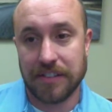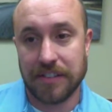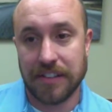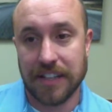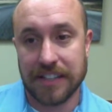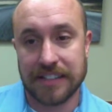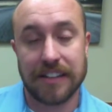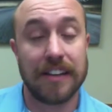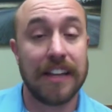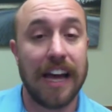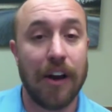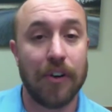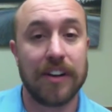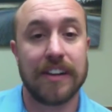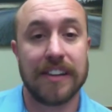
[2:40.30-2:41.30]
that is
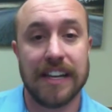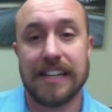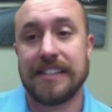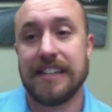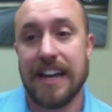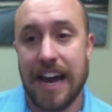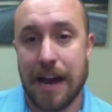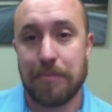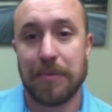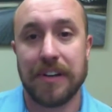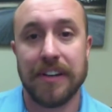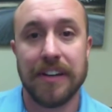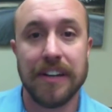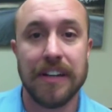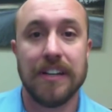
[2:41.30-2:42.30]
allowing that to happen.
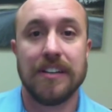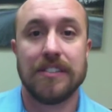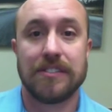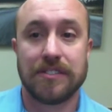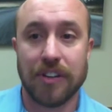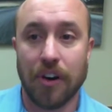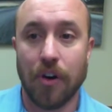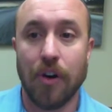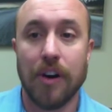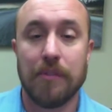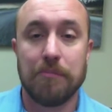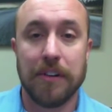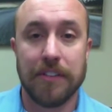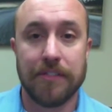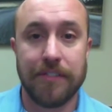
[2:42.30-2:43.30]
So
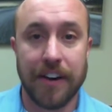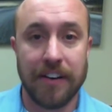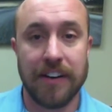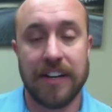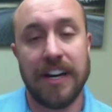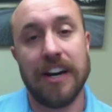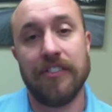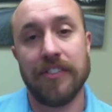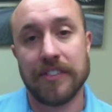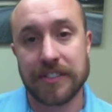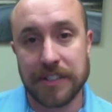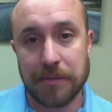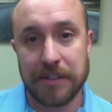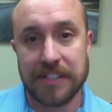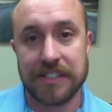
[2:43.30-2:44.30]
be very careful if
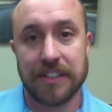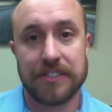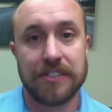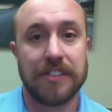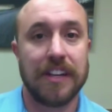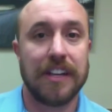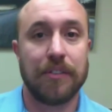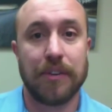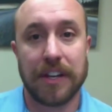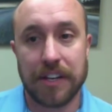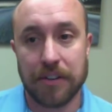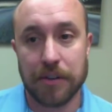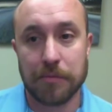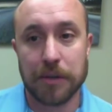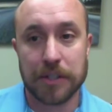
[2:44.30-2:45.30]
somebody tells you they can rank
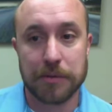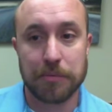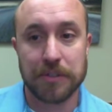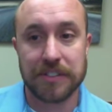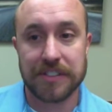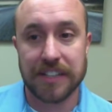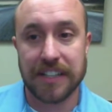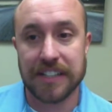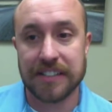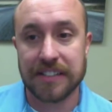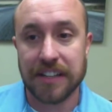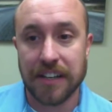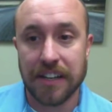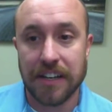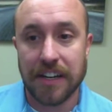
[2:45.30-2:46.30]
you in multiple cities.
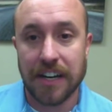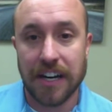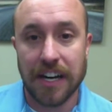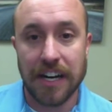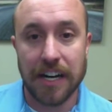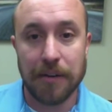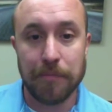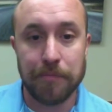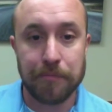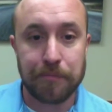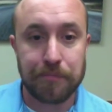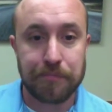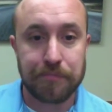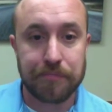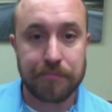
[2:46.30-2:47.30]
Um,
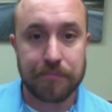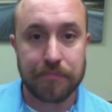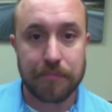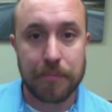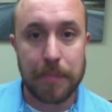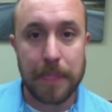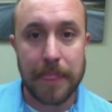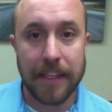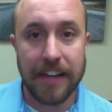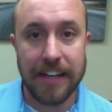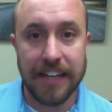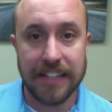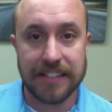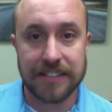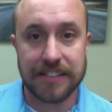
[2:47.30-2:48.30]

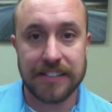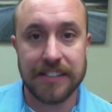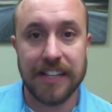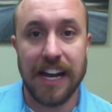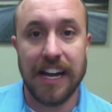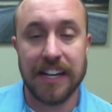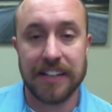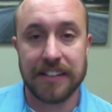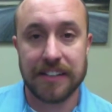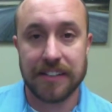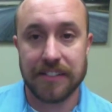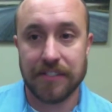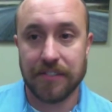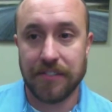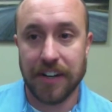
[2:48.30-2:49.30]
it's not
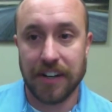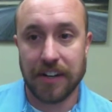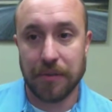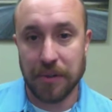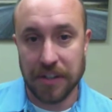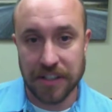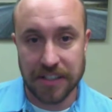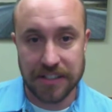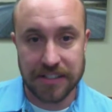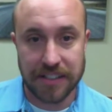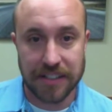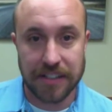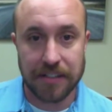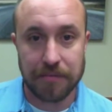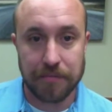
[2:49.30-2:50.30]
very
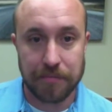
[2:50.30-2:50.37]
realistic